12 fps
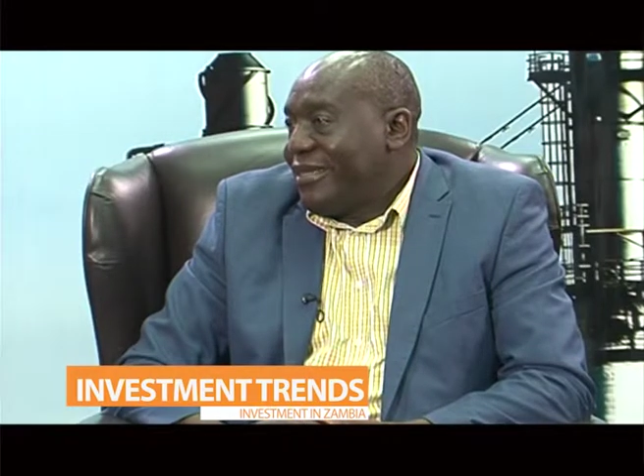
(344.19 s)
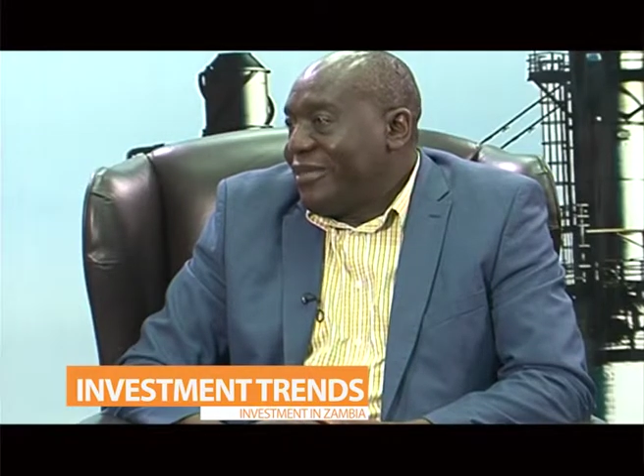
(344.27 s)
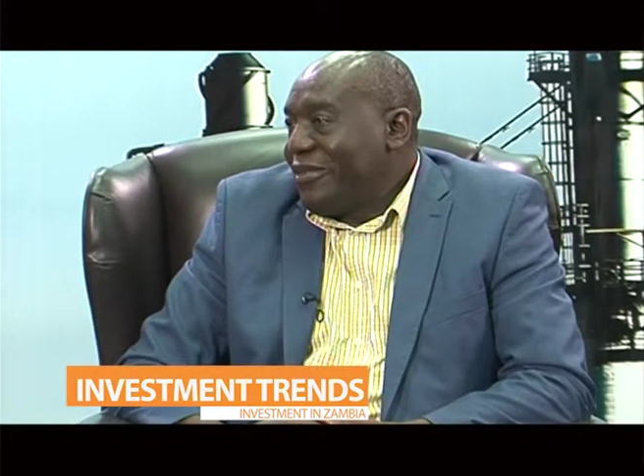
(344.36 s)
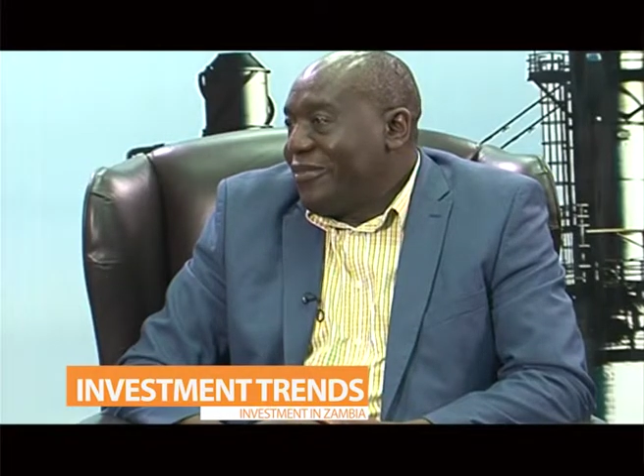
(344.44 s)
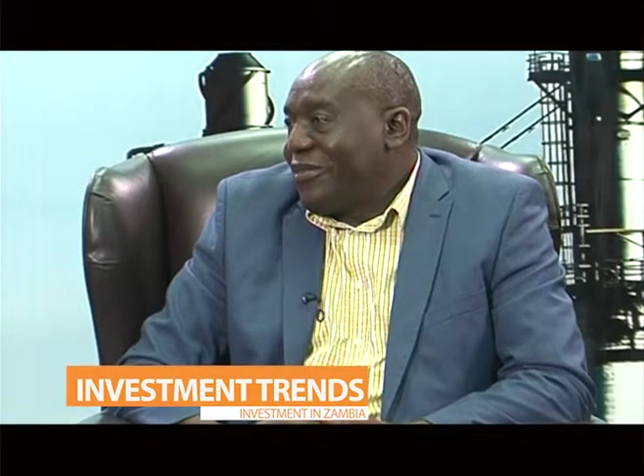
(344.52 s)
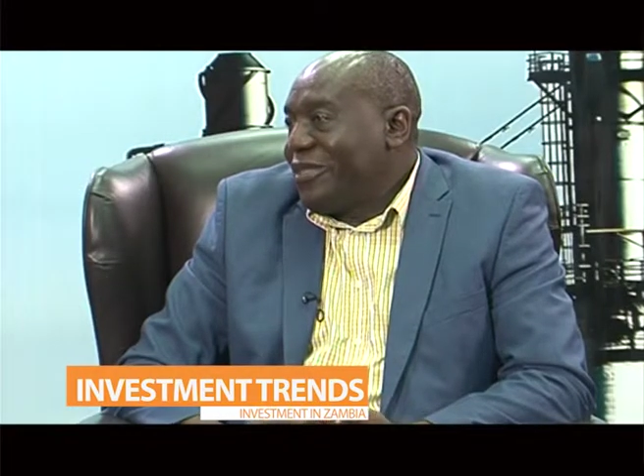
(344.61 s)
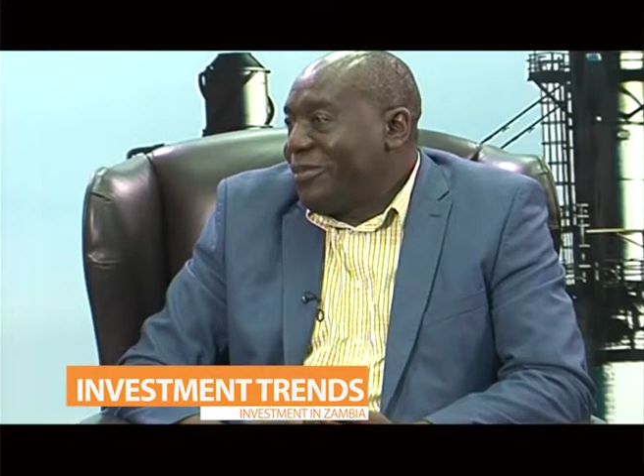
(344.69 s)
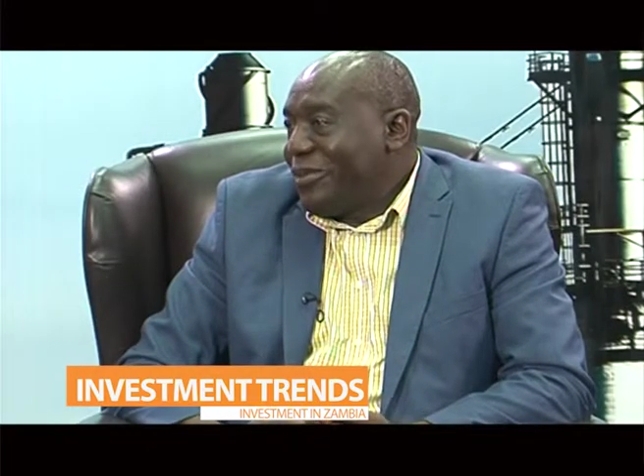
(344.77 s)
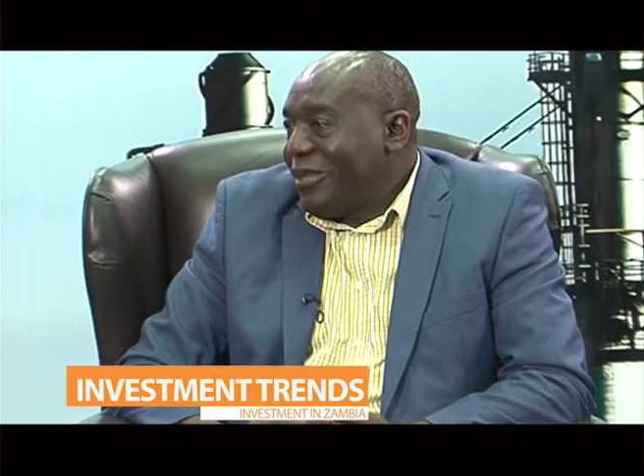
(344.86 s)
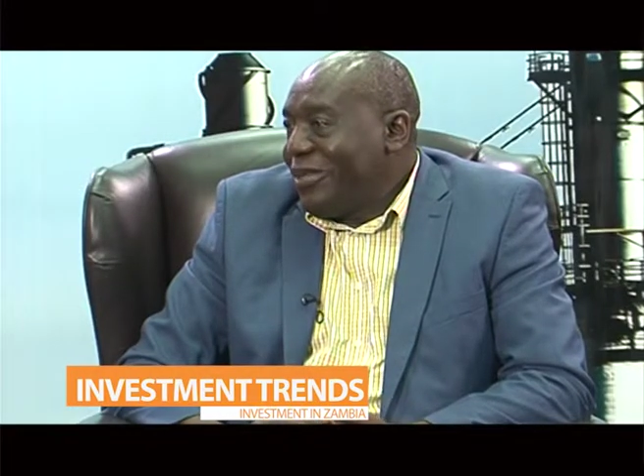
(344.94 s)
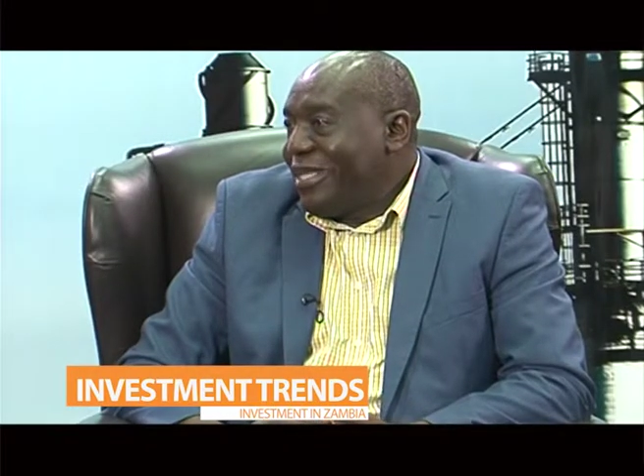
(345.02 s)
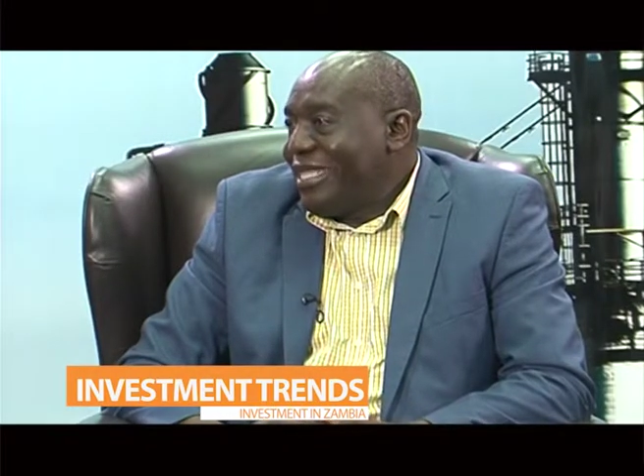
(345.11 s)
Of course,
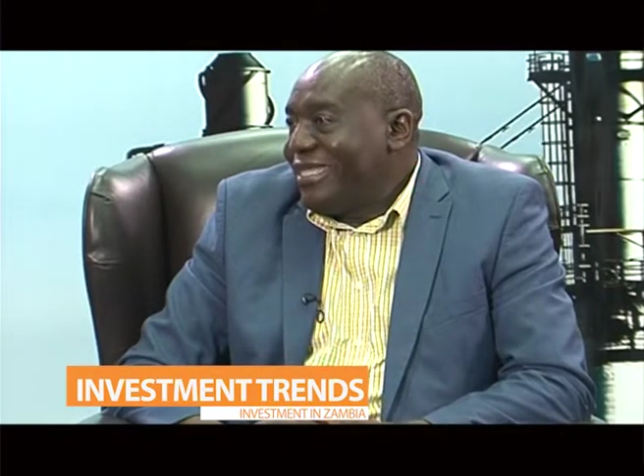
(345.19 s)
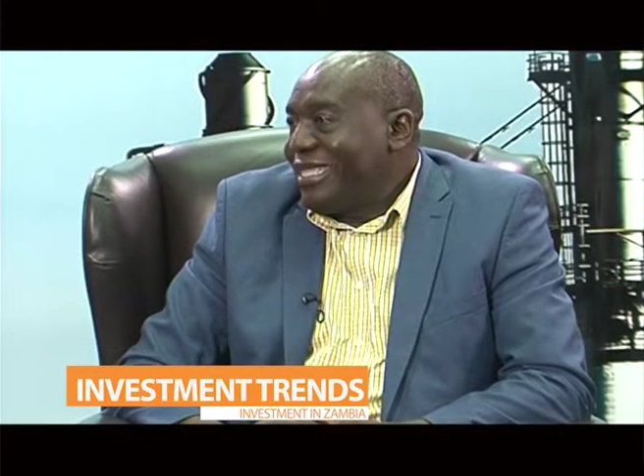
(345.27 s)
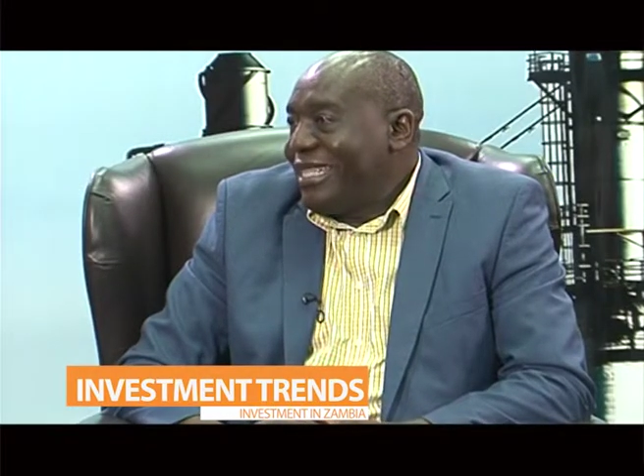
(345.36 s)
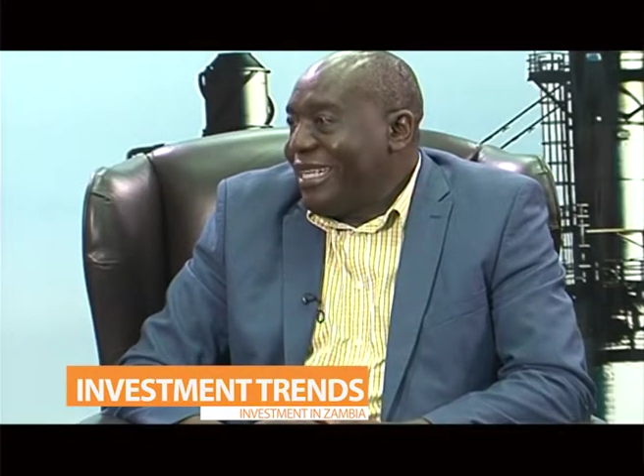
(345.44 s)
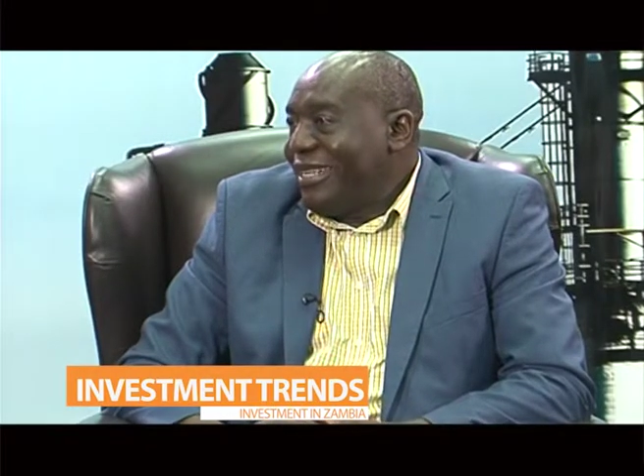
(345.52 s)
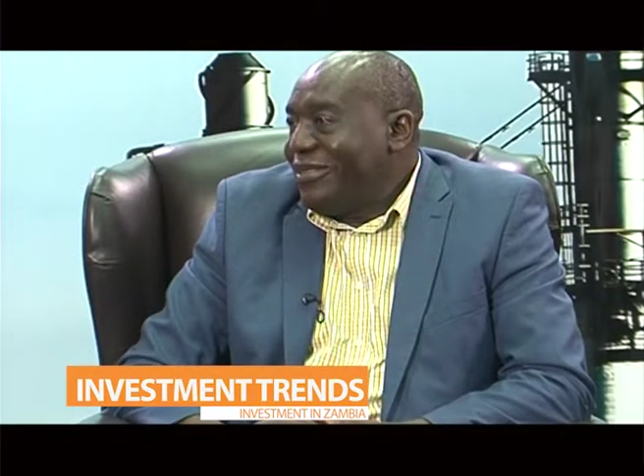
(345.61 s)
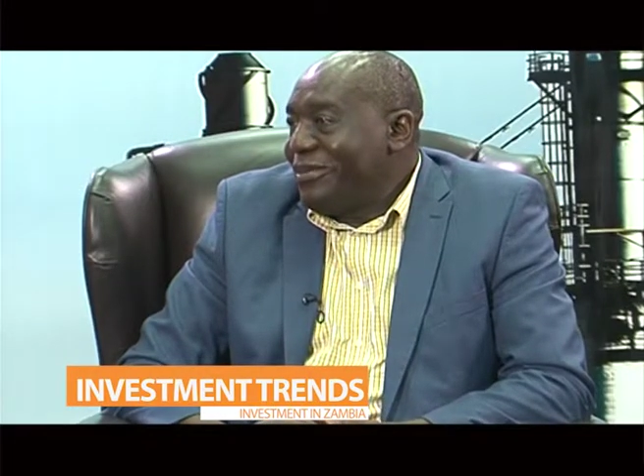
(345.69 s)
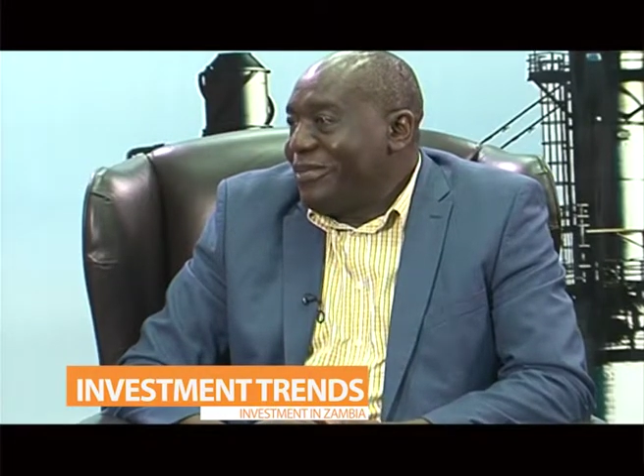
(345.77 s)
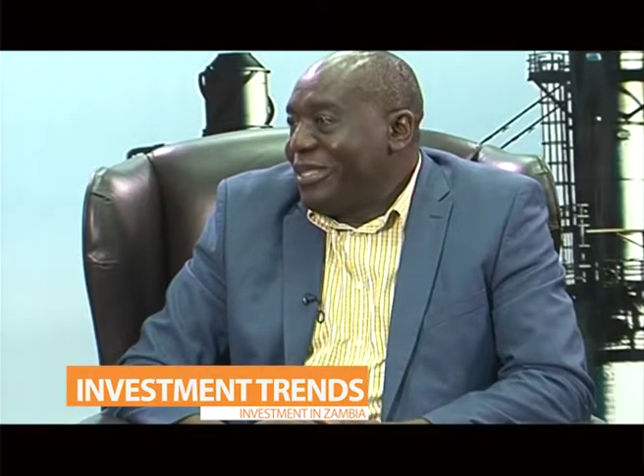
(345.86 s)
borrowing is allowed,